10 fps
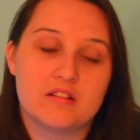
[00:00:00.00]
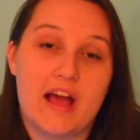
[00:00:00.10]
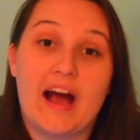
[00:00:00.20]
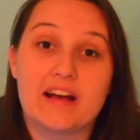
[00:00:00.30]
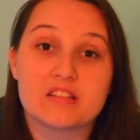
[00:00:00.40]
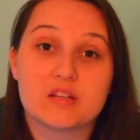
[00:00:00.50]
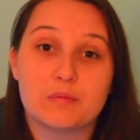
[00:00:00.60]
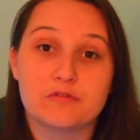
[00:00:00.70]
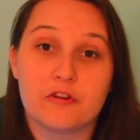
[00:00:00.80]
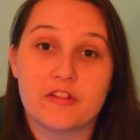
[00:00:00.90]
ask
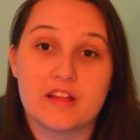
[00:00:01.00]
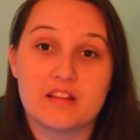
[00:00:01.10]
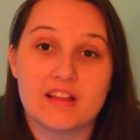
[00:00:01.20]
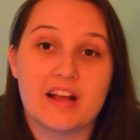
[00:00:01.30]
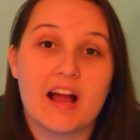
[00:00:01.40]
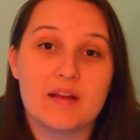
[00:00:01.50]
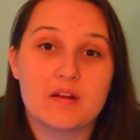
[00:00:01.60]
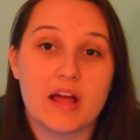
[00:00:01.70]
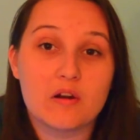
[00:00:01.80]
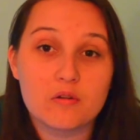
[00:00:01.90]
before they, like,
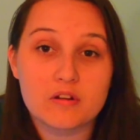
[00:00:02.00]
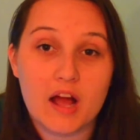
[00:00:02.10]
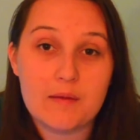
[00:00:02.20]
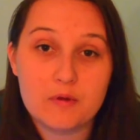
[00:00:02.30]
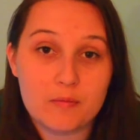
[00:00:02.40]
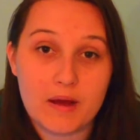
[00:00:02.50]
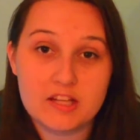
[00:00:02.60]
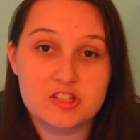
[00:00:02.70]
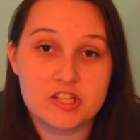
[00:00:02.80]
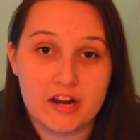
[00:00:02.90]
I don't
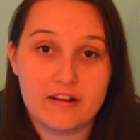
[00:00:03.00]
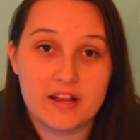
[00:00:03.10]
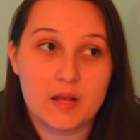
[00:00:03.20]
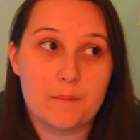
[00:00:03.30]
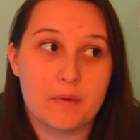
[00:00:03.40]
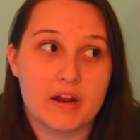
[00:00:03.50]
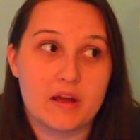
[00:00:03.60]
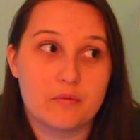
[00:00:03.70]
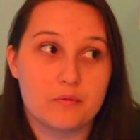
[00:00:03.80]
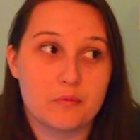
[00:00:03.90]
mind sharing, but
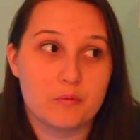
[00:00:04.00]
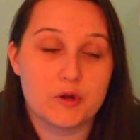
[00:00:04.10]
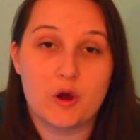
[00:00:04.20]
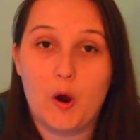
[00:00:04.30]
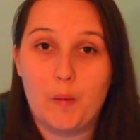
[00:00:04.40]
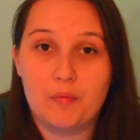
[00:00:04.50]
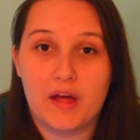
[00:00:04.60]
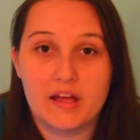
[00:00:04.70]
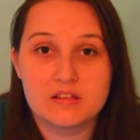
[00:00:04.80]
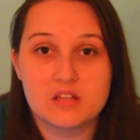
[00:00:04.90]
I would hope
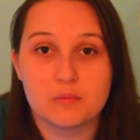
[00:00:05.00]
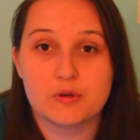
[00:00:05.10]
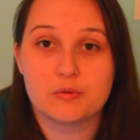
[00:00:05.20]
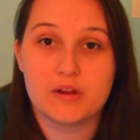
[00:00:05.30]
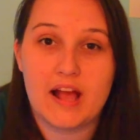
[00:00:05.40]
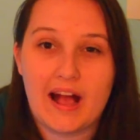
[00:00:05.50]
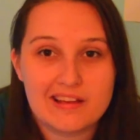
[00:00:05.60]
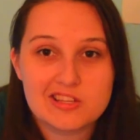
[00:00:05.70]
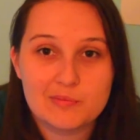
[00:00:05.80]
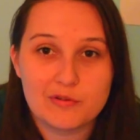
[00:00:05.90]
that someone would
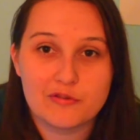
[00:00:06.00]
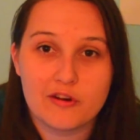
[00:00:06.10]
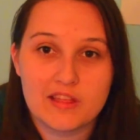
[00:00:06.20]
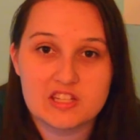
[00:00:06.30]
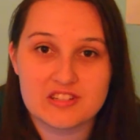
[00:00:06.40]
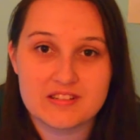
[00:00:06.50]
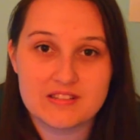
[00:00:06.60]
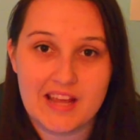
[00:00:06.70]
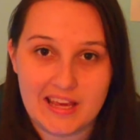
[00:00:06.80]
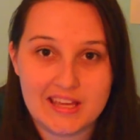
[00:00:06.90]
ask before they just
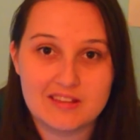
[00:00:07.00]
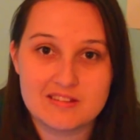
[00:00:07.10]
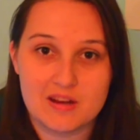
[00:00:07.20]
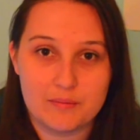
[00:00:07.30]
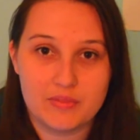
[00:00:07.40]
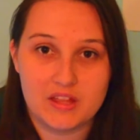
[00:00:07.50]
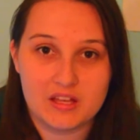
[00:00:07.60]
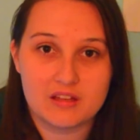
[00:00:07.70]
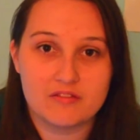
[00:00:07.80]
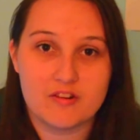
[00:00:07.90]
take something
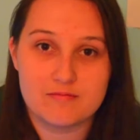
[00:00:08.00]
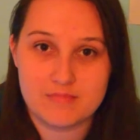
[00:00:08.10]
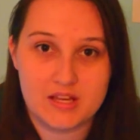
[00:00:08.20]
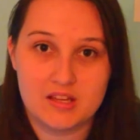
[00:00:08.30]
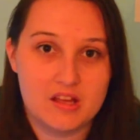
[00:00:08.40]
from me.